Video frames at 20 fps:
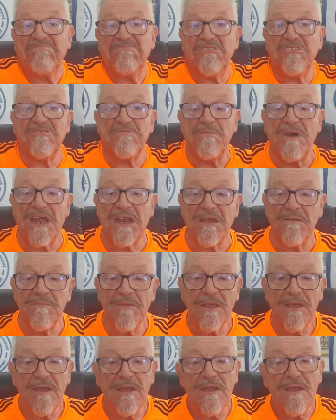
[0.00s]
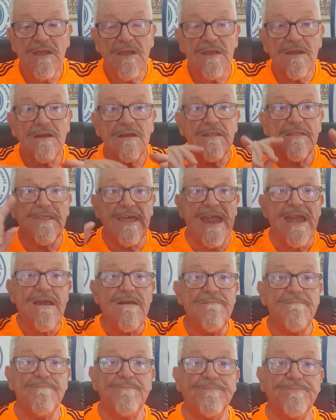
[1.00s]
Doesn't matter.
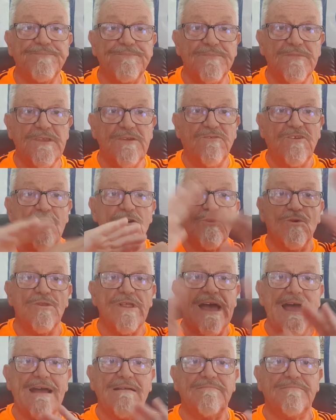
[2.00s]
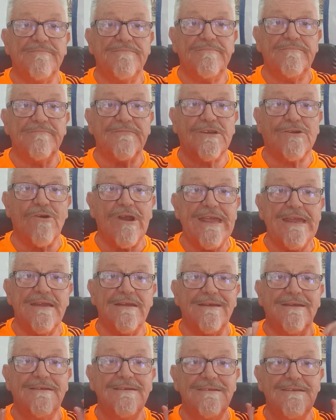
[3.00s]
Then you've done all that. Great.
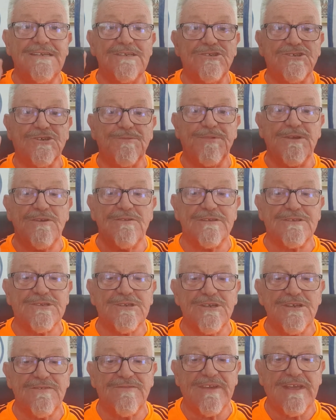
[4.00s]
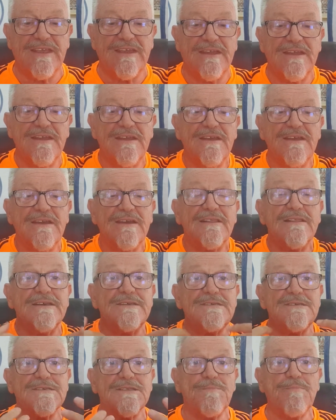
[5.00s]
Distribute the survey.
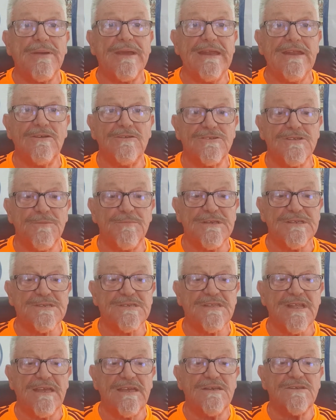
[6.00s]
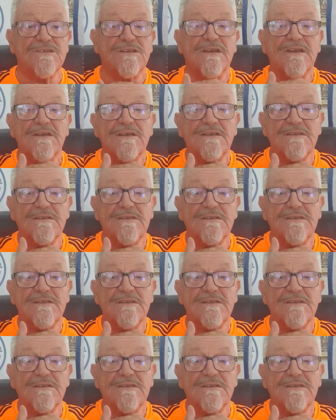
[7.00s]
This is the penultimate stage.